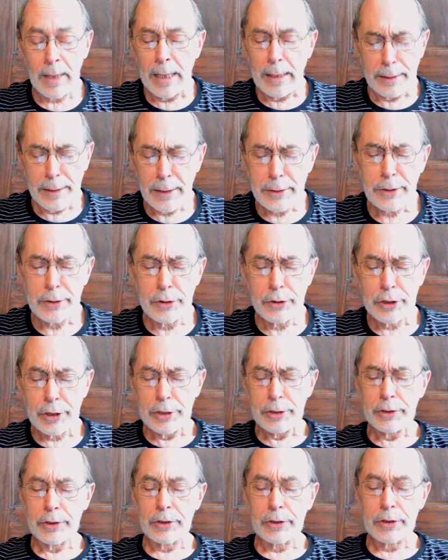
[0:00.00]
Doesn't
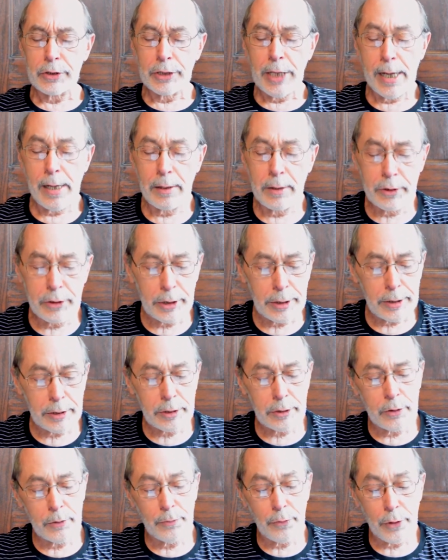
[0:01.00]
Jesus challenge us
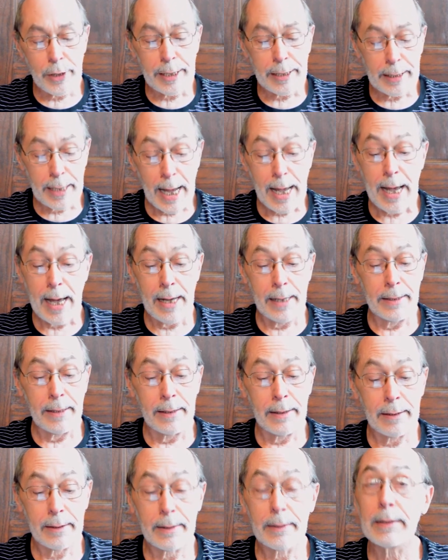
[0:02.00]
to bring God
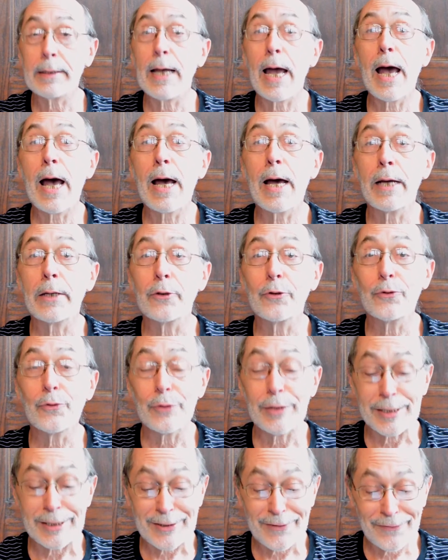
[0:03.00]
who
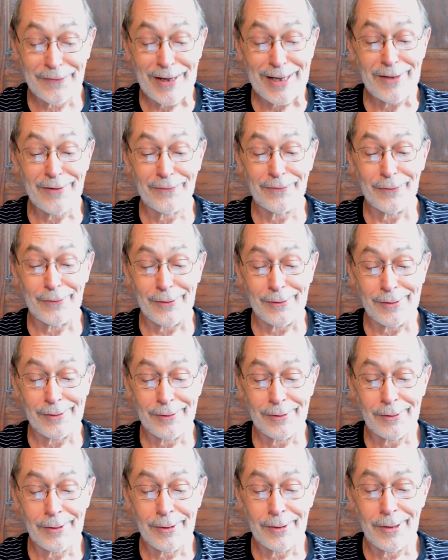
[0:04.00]
is faithful,
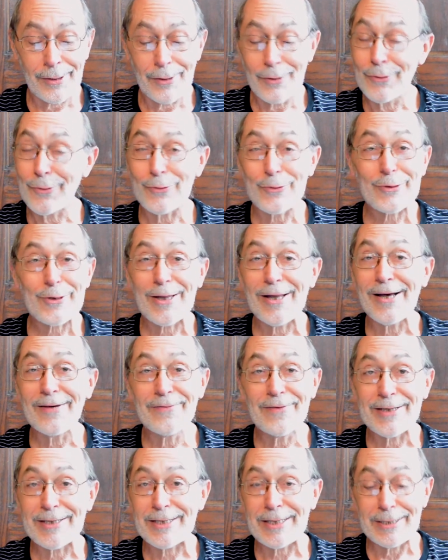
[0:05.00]
whose love
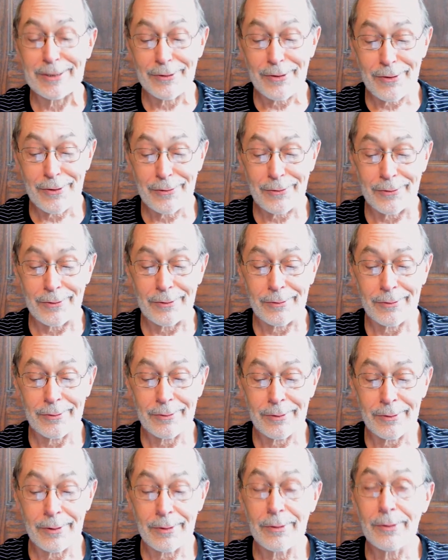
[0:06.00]
is eternal,
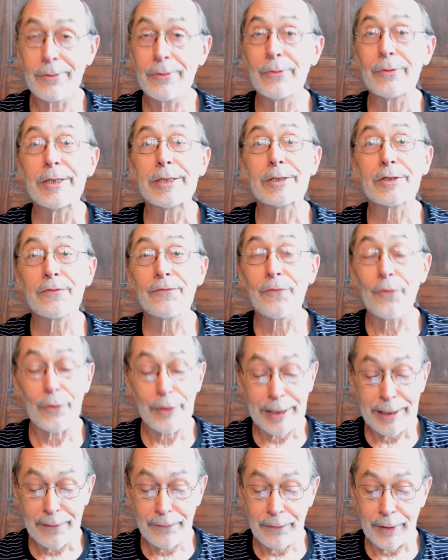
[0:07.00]
who is
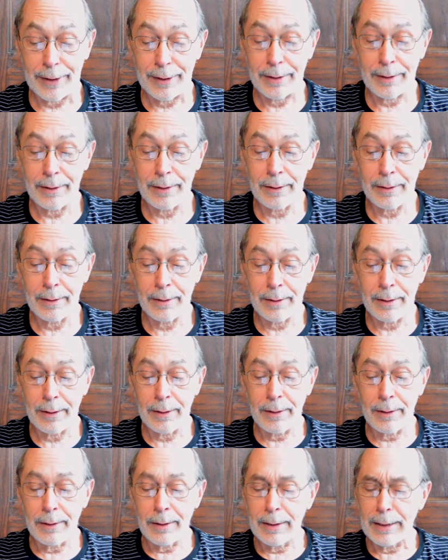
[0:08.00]
forgiving,
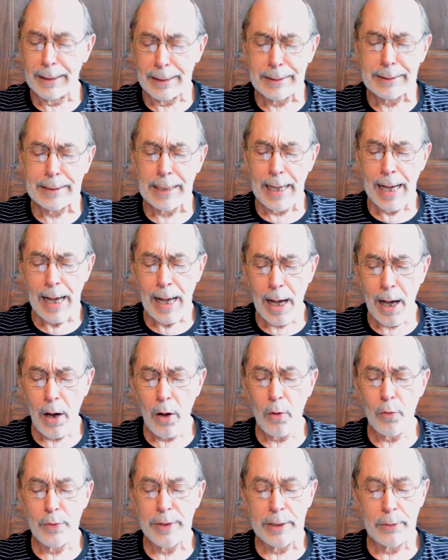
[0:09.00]
into
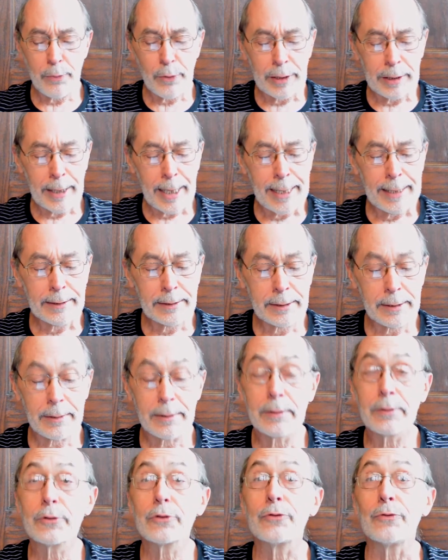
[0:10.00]
how we relate
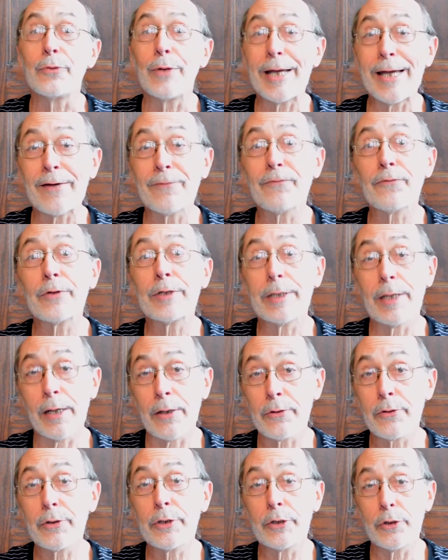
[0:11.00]
to every
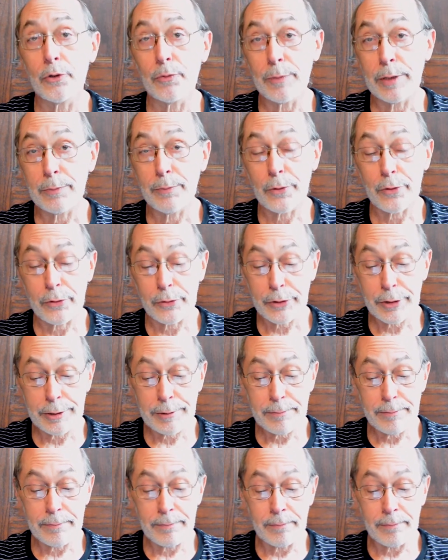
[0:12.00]
other human person?